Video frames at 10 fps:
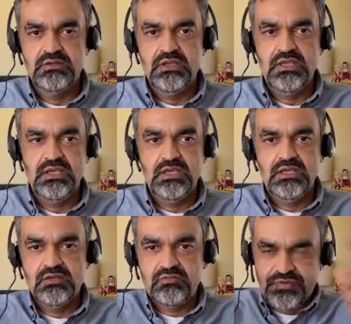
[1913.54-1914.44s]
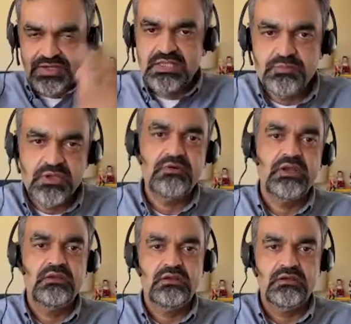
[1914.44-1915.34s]
And it's finally being
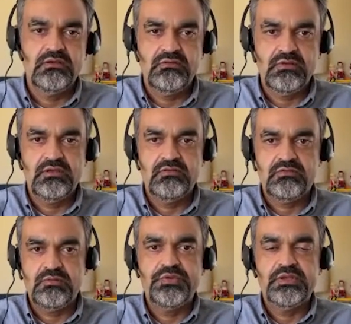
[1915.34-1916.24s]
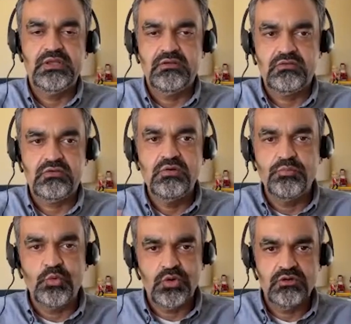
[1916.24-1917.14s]
recognized as something that is so
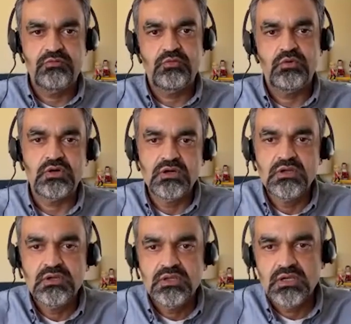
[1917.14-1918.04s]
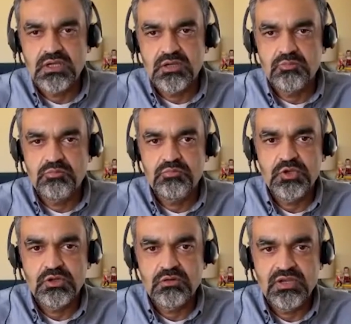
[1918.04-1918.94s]
important for,
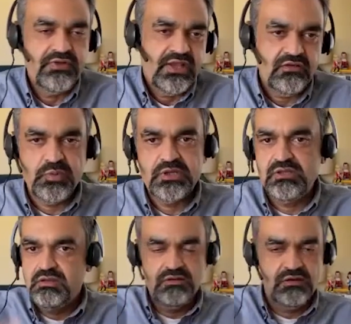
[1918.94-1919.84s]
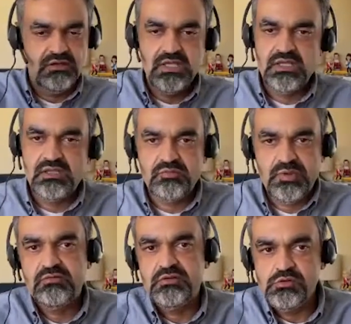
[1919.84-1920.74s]
every aspect. And again, it gets back
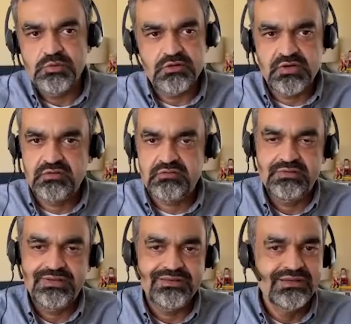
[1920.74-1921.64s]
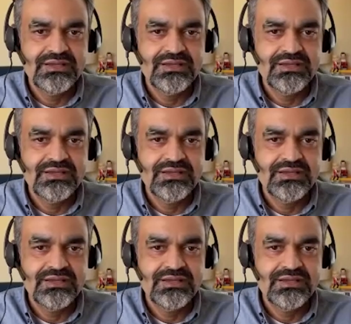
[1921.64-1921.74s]
to the human interaction then,